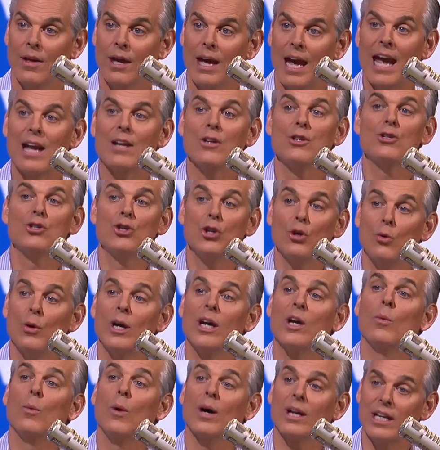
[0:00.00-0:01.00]
and
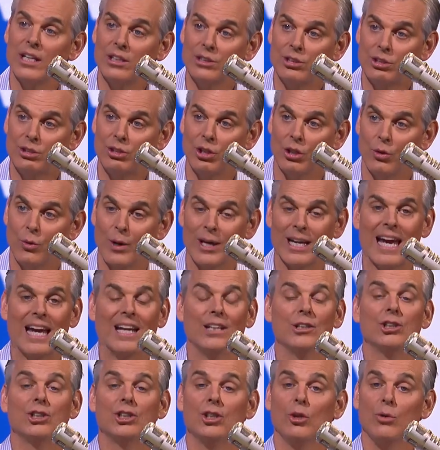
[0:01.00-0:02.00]
doing what he's doing
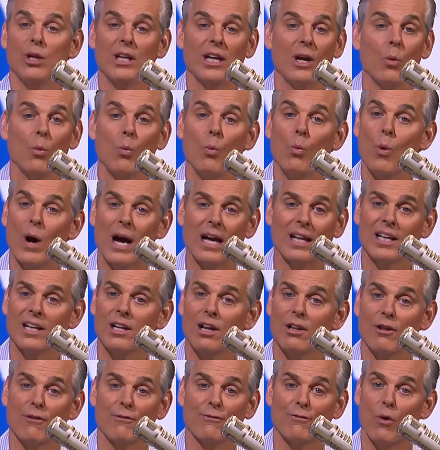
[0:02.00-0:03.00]
and shooting well
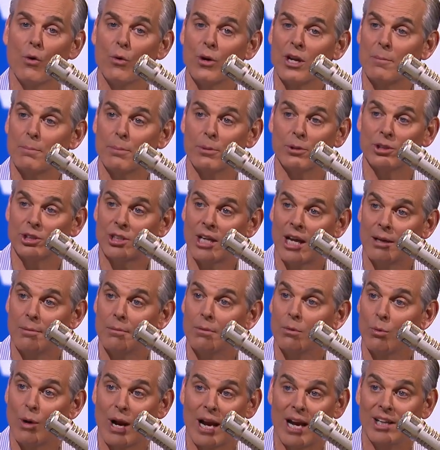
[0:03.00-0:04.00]
into the forty percent
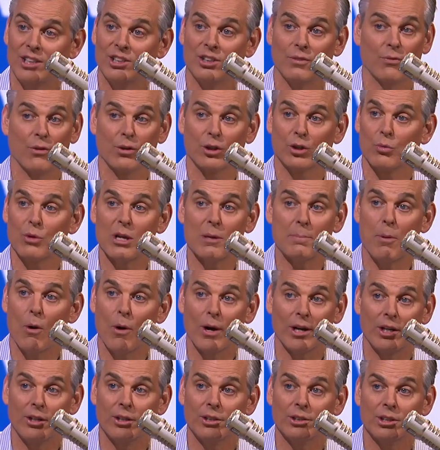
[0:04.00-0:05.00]
range for
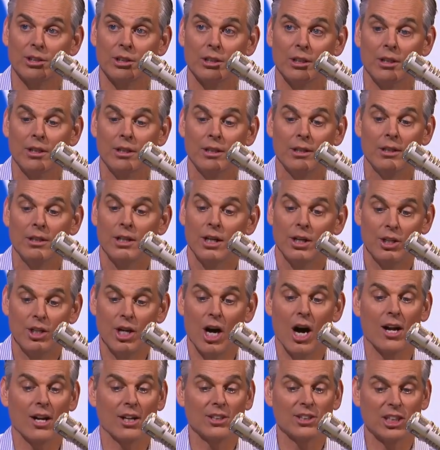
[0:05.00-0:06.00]
three-pointers,
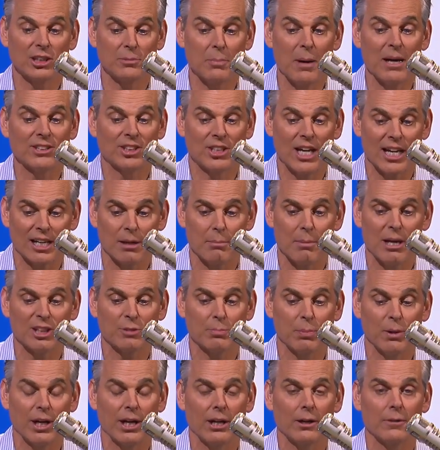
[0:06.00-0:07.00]
Giannis is my
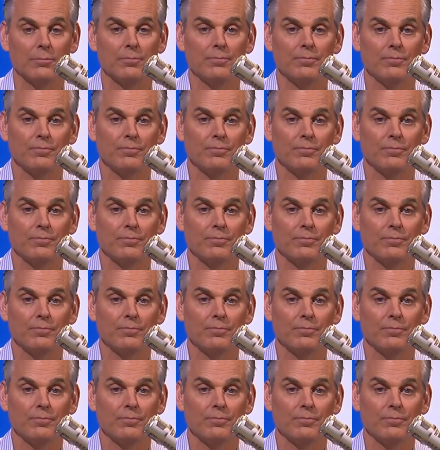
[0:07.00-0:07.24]
second-best player.